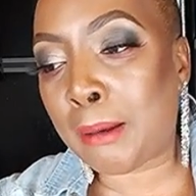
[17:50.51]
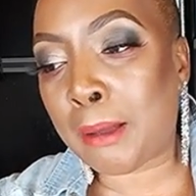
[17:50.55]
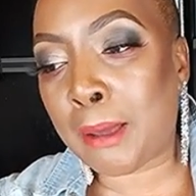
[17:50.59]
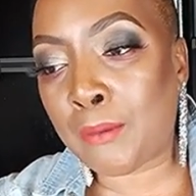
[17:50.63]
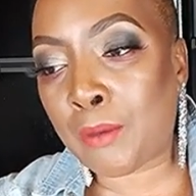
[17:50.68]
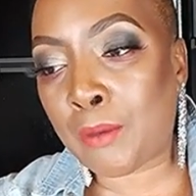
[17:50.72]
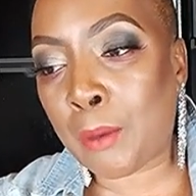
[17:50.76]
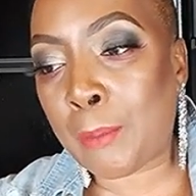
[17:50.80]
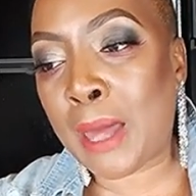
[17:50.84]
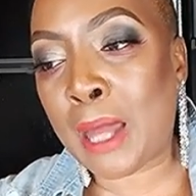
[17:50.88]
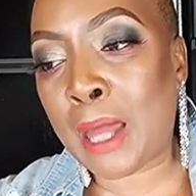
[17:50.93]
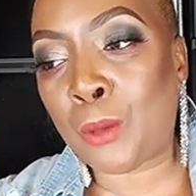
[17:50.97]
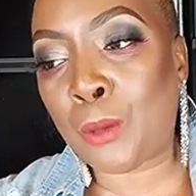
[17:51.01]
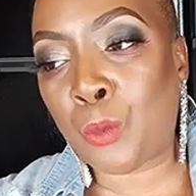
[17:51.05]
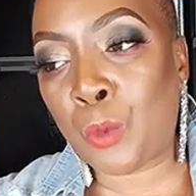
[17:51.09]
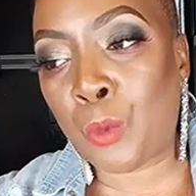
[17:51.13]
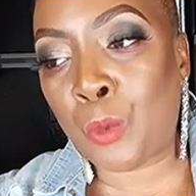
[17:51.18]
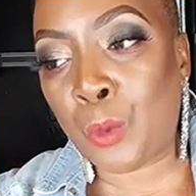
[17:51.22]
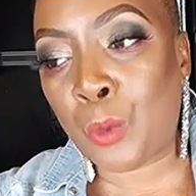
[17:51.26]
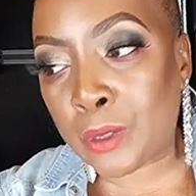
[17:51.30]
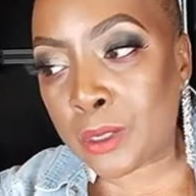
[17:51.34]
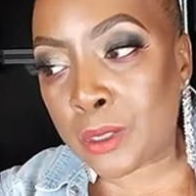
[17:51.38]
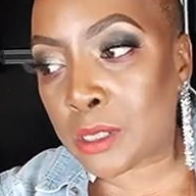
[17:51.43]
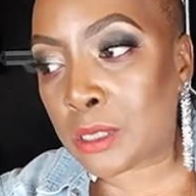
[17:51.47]
Everybody
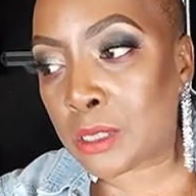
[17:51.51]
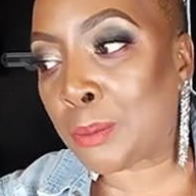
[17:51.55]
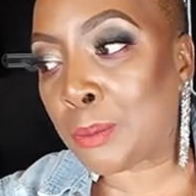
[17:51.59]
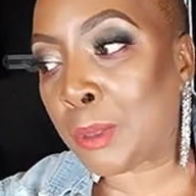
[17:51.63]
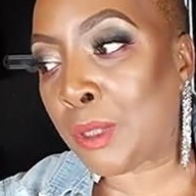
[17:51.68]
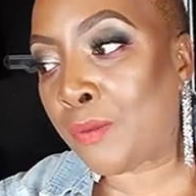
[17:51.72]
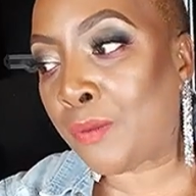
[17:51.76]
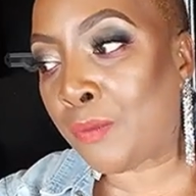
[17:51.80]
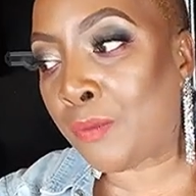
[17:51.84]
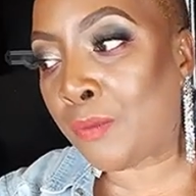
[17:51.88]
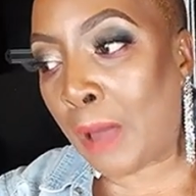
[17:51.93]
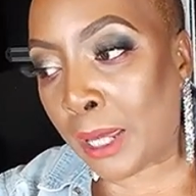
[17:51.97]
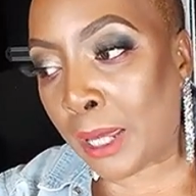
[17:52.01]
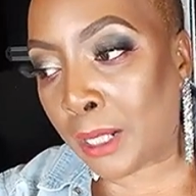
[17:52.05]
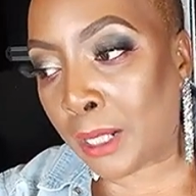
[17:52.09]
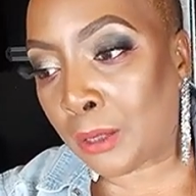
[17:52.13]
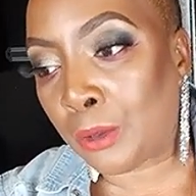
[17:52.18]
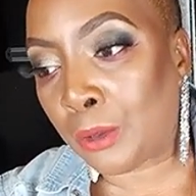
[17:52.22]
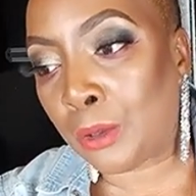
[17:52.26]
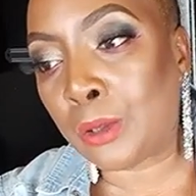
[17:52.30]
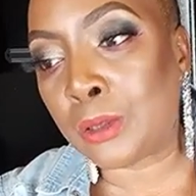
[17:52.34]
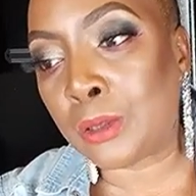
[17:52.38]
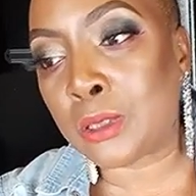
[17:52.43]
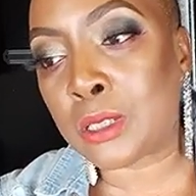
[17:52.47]
wanted us to be fighting
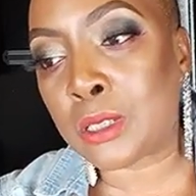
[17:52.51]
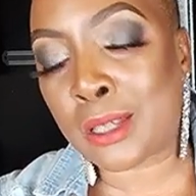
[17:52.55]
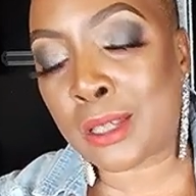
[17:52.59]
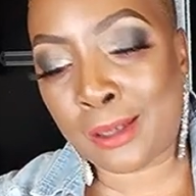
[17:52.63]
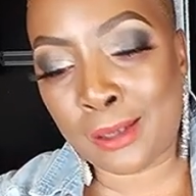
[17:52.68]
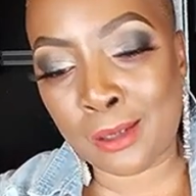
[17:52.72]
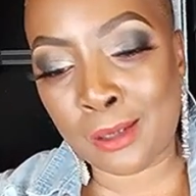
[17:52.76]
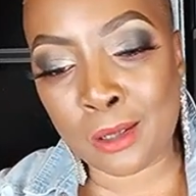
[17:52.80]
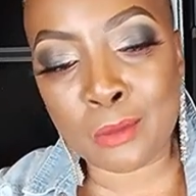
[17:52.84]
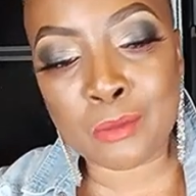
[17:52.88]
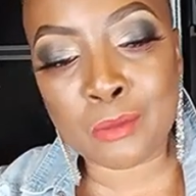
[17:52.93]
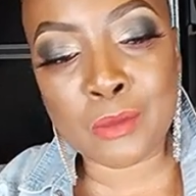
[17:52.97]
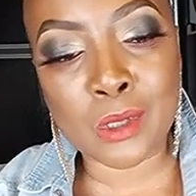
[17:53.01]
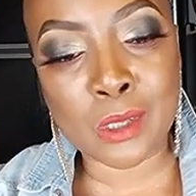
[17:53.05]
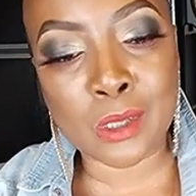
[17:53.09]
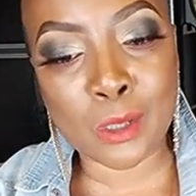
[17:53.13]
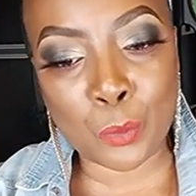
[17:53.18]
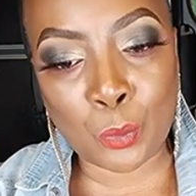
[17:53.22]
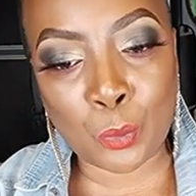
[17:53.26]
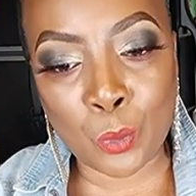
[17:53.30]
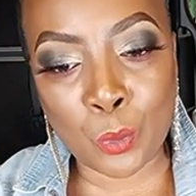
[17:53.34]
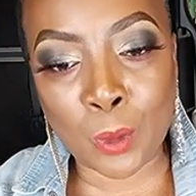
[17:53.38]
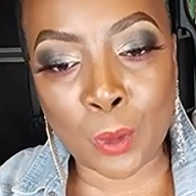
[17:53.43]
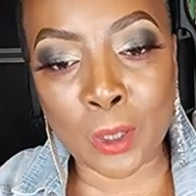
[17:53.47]
on to help and
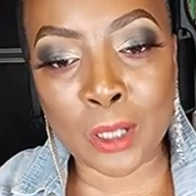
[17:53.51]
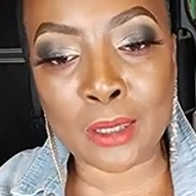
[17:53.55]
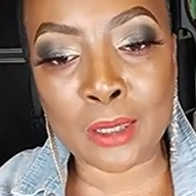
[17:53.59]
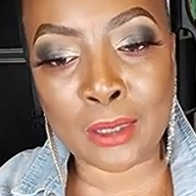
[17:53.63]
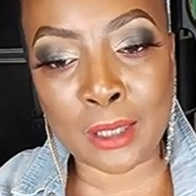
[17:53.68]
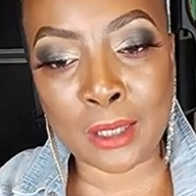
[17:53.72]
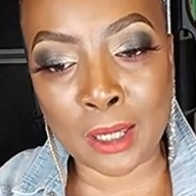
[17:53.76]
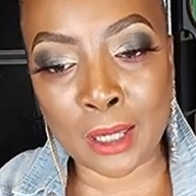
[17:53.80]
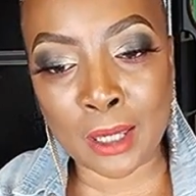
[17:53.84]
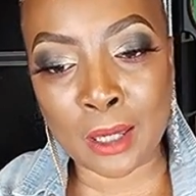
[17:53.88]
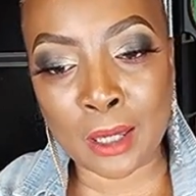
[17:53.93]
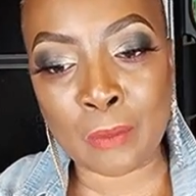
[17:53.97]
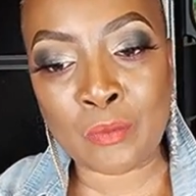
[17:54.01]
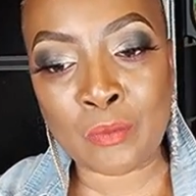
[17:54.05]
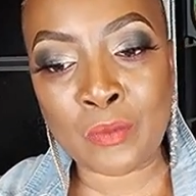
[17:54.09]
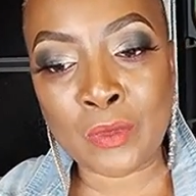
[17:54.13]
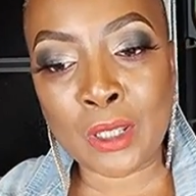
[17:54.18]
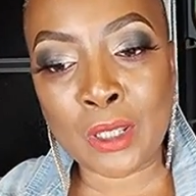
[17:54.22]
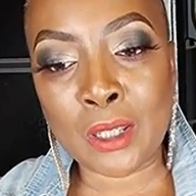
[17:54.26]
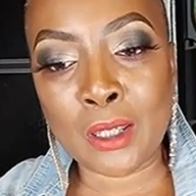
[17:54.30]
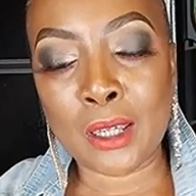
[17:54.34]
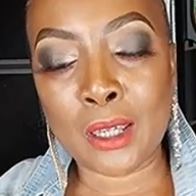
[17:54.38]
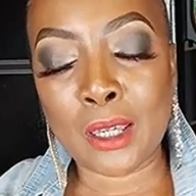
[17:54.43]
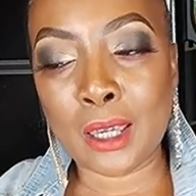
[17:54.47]
support them,
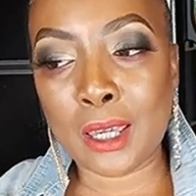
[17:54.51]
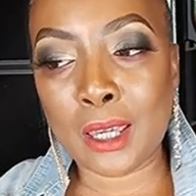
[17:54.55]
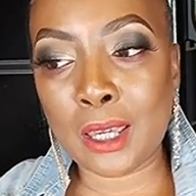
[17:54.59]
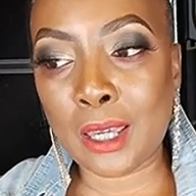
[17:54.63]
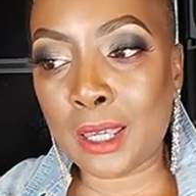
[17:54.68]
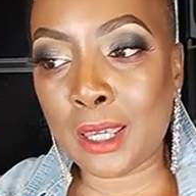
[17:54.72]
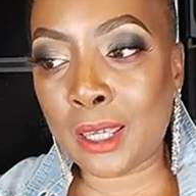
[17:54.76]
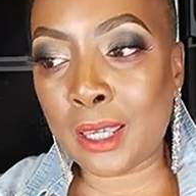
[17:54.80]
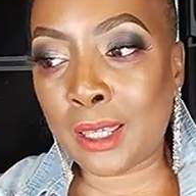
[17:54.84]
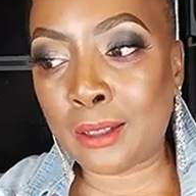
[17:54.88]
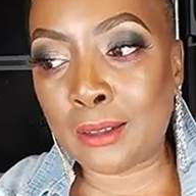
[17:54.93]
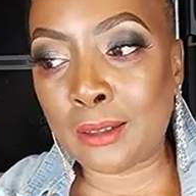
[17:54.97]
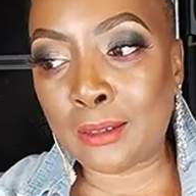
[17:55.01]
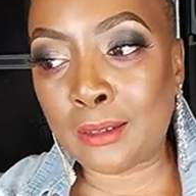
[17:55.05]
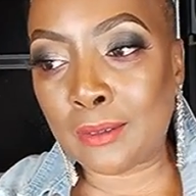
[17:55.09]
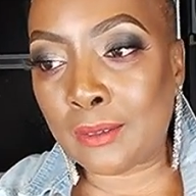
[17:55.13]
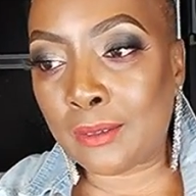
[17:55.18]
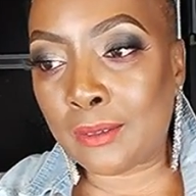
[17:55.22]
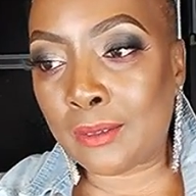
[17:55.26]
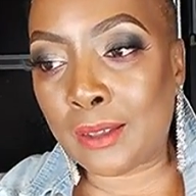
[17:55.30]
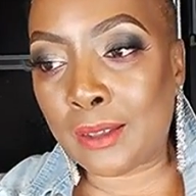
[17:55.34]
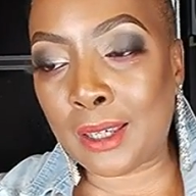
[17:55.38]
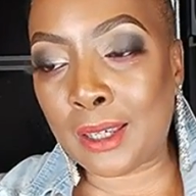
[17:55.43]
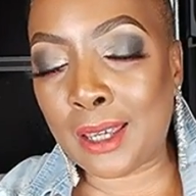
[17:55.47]
and
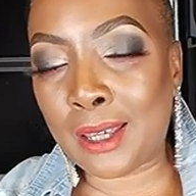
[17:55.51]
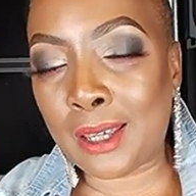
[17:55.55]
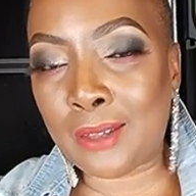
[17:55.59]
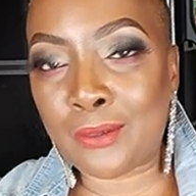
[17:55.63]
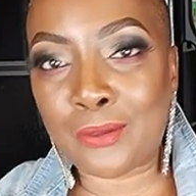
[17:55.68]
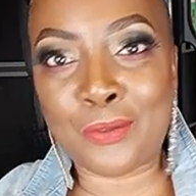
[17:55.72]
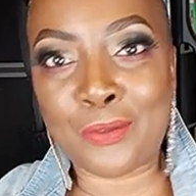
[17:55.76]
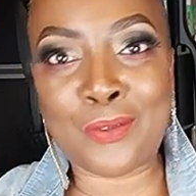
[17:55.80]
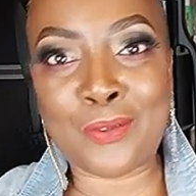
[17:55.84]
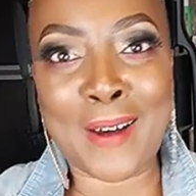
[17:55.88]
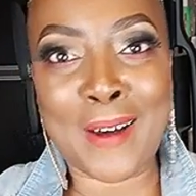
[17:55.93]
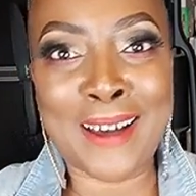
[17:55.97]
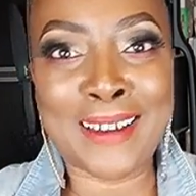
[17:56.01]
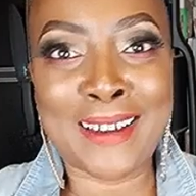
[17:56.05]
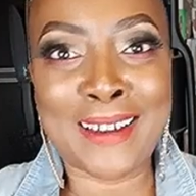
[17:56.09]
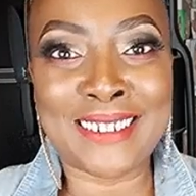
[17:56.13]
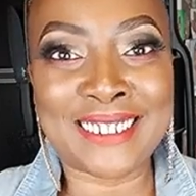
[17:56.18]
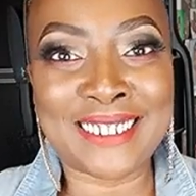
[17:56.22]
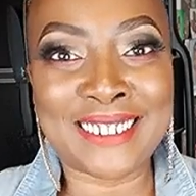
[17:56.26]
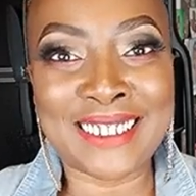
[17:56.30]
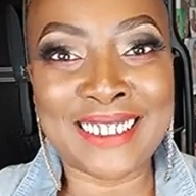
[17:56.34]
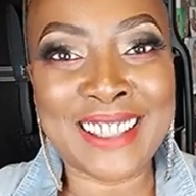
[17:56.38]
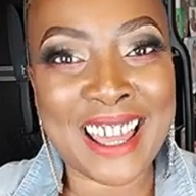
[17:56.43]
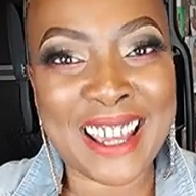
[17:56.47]
and
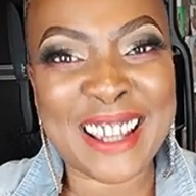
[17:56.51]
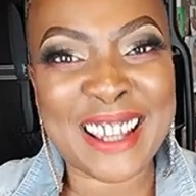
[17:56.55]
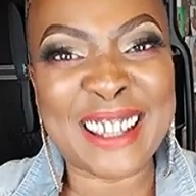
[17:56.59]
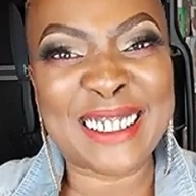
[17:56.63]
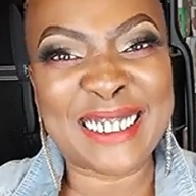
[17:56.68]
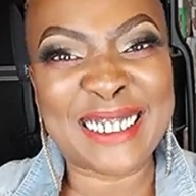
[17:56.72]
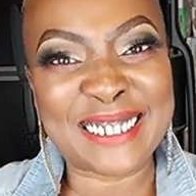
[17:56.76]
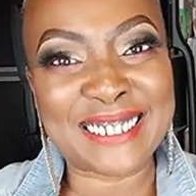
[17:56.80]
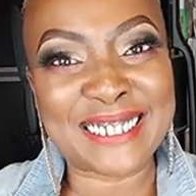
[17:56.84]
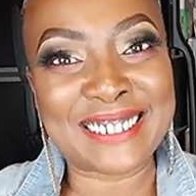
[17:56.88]
finally, like